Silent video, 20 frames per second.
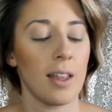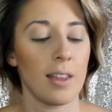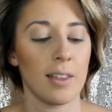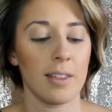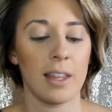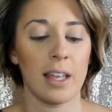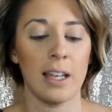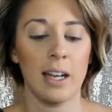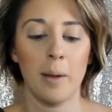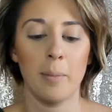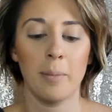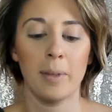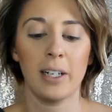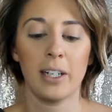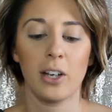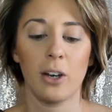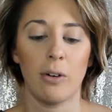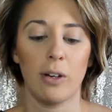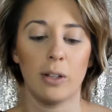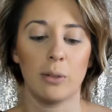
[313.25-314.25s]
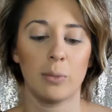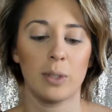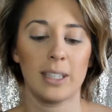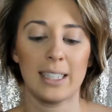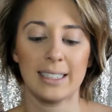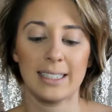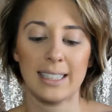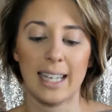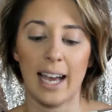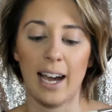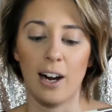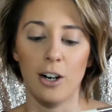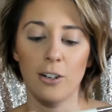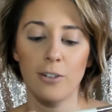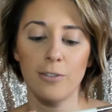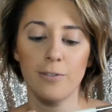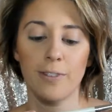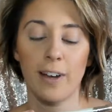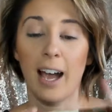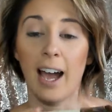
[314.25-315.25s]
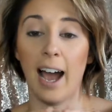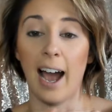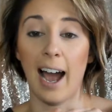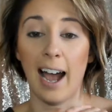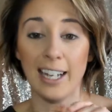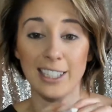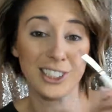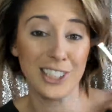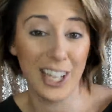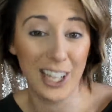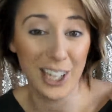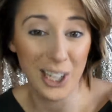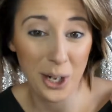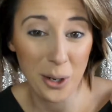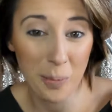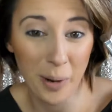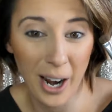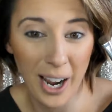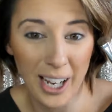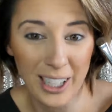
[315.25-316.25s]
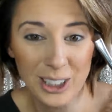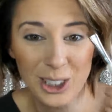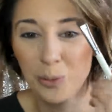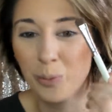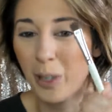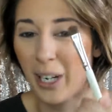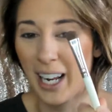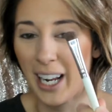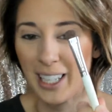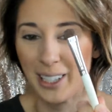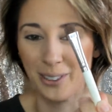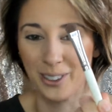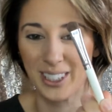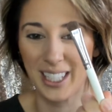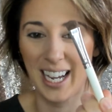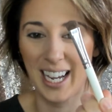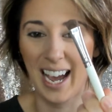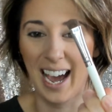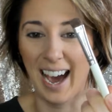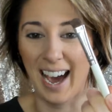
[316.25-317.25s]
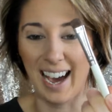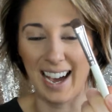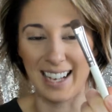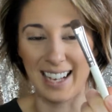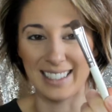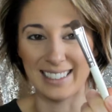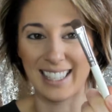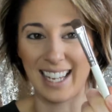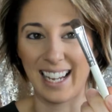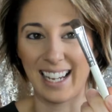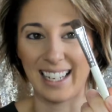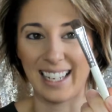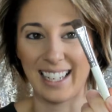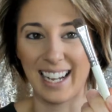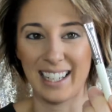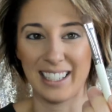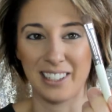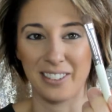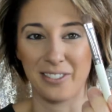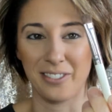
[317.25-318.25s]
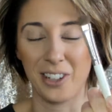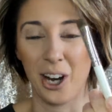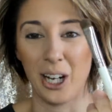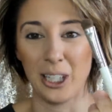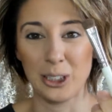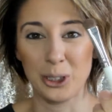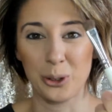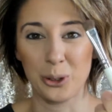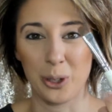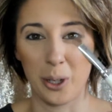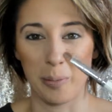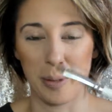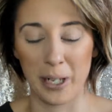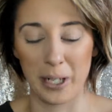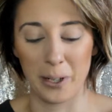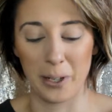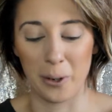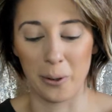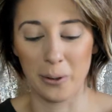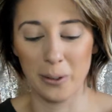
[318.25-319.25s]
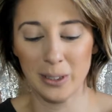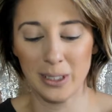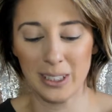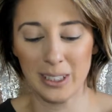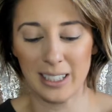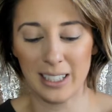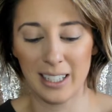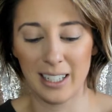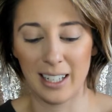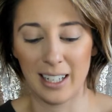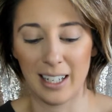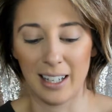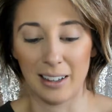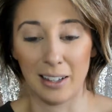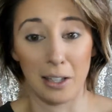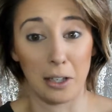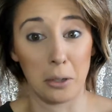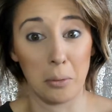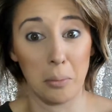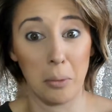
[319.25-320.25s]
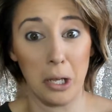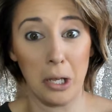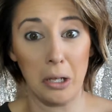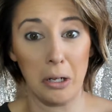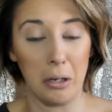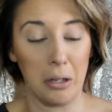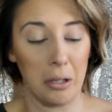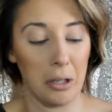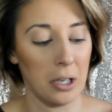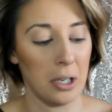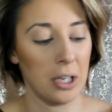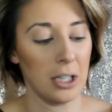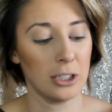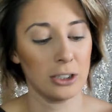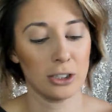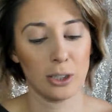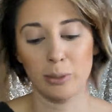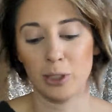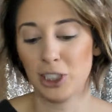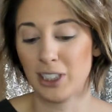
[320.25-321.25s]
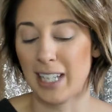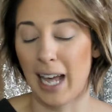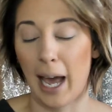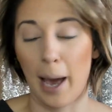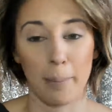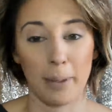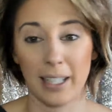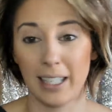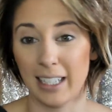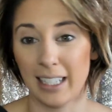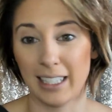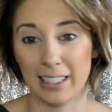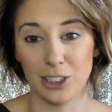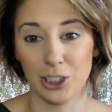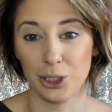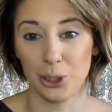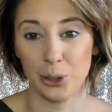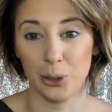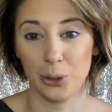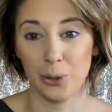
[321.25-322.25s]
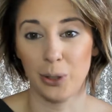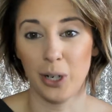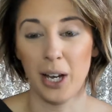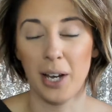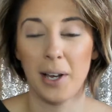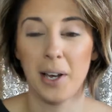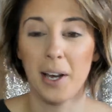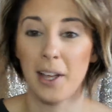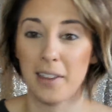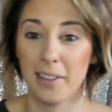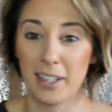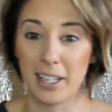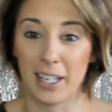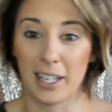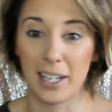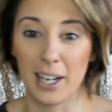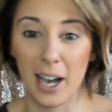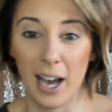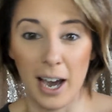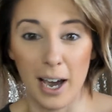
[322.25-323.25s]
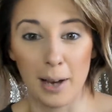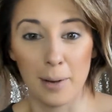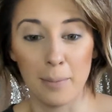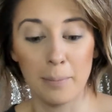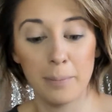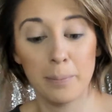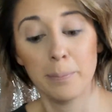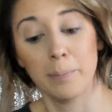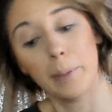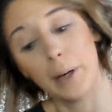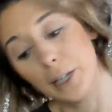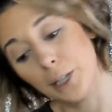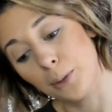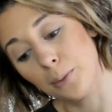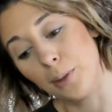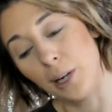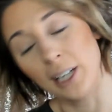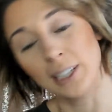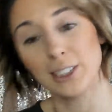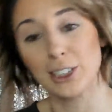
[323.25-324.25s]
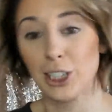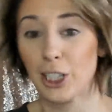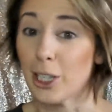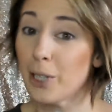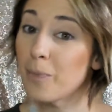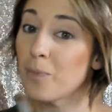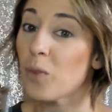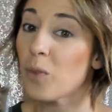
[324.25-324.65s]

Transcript: Then I'm gonna go in with this e.l.f. eyeshadow brush, but I use it as a kind of contour on my nose a little bit. So I'm just tapping it into the butter bronzer.